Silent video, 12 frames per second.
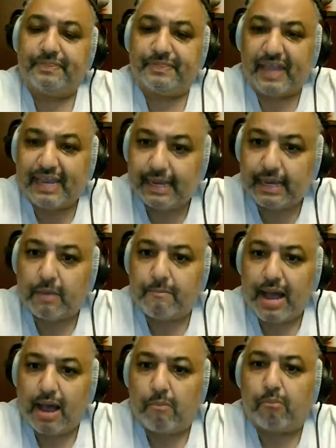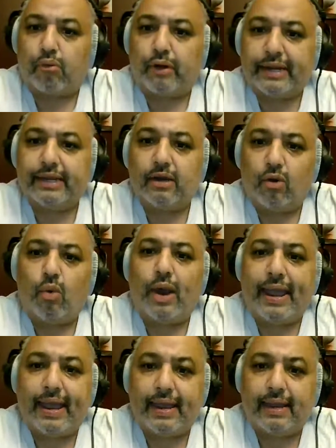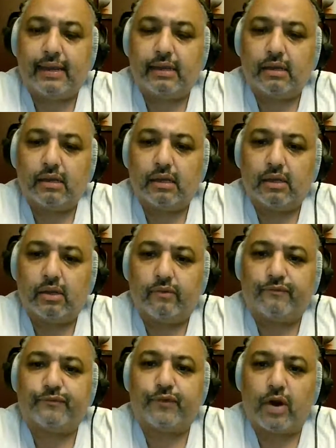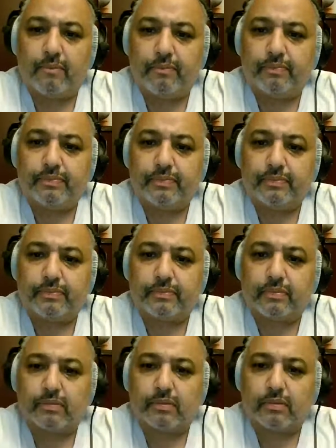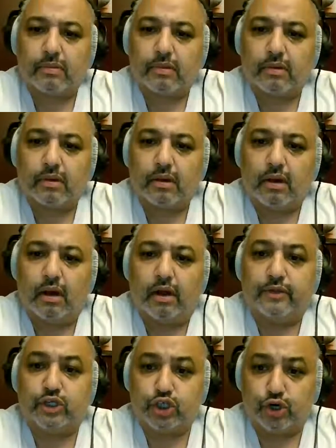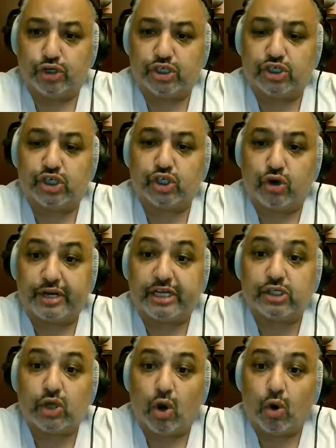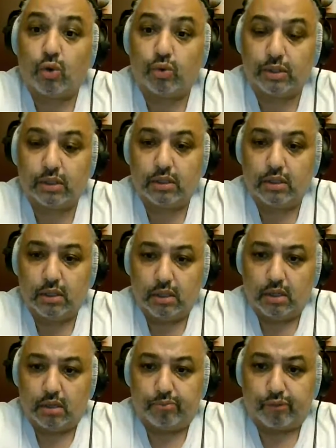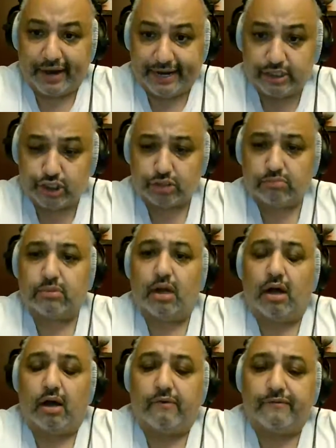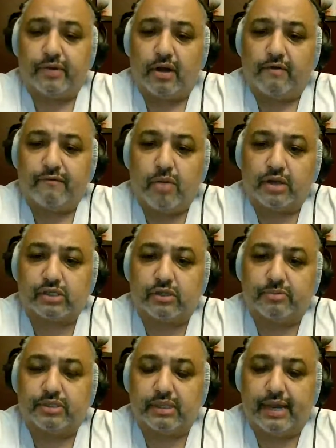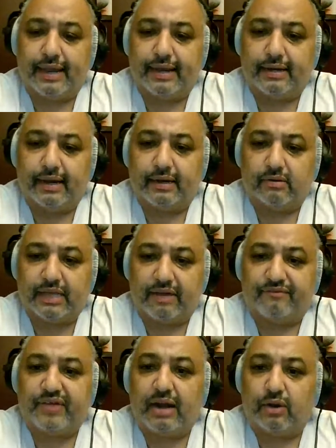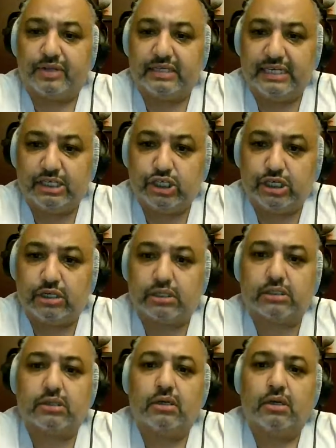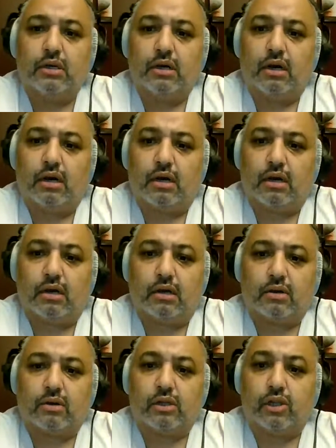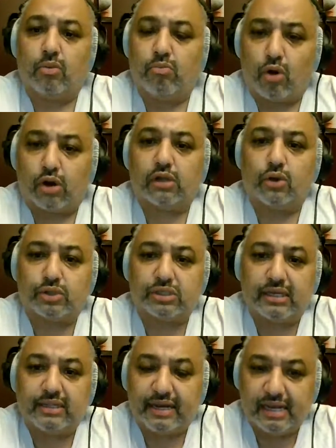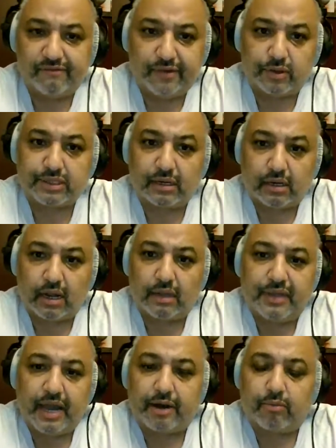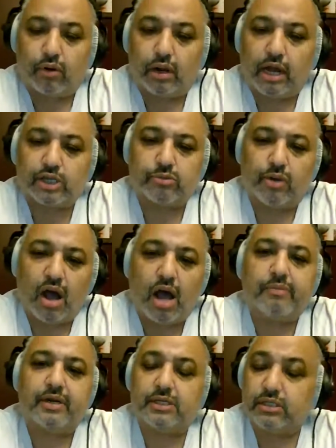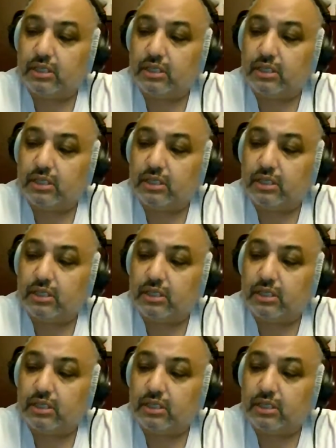thinking about breaking away from the church to start his own branch of Muslims, and that follow the teachings more closely than he feels that the Honorable Elijah Muhammad has